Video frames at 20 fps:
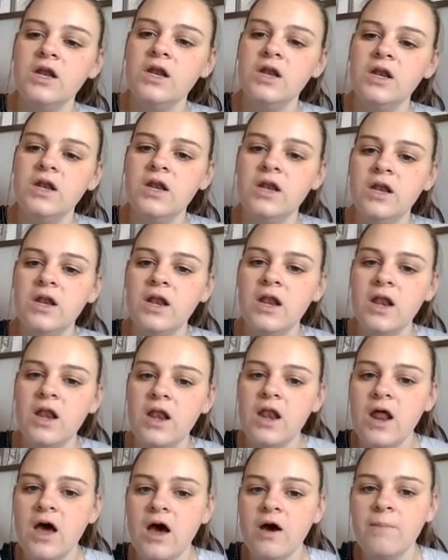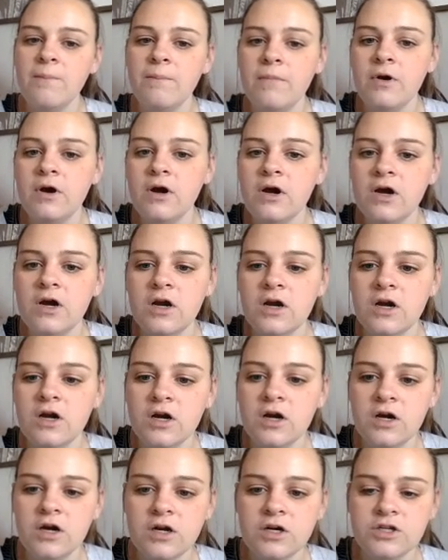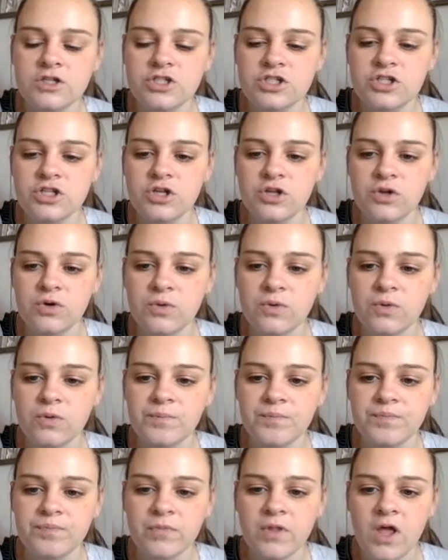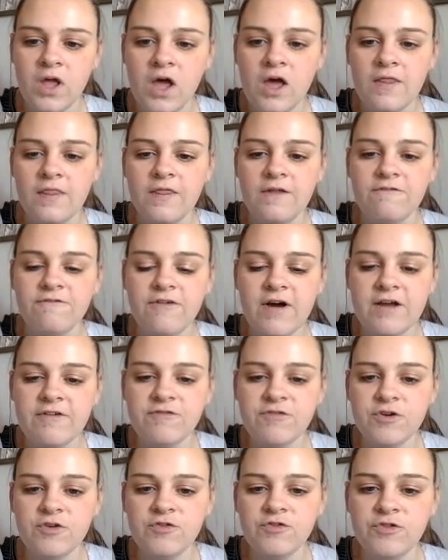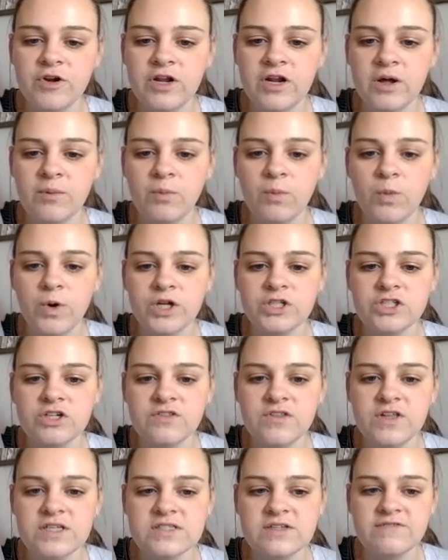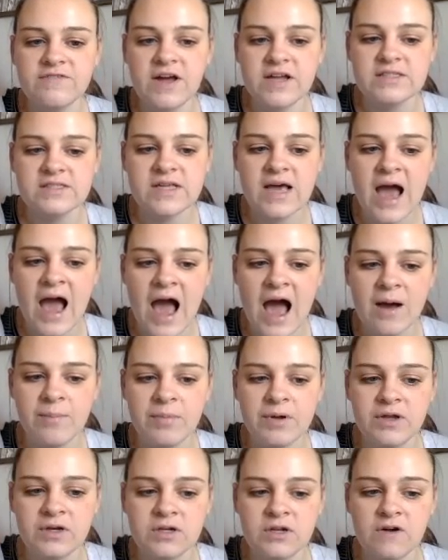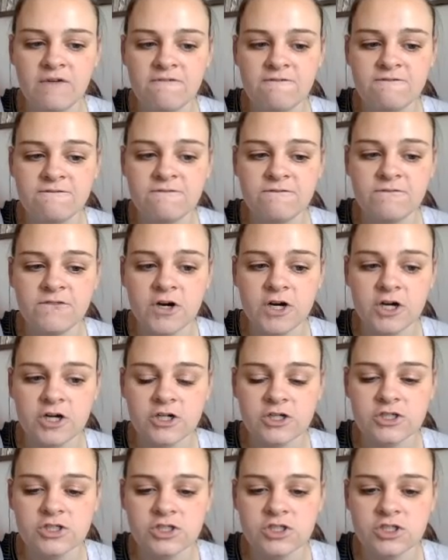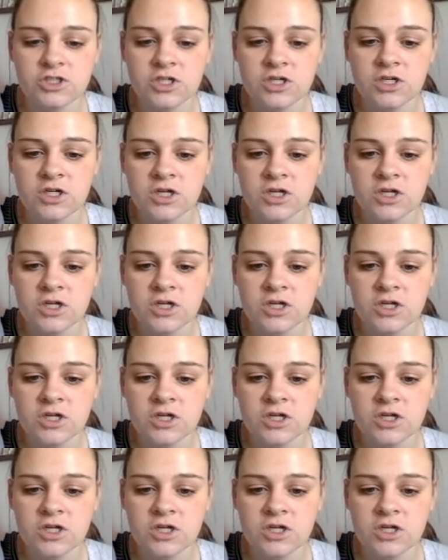Number 2. The fight for freedom. Which of these events happened first?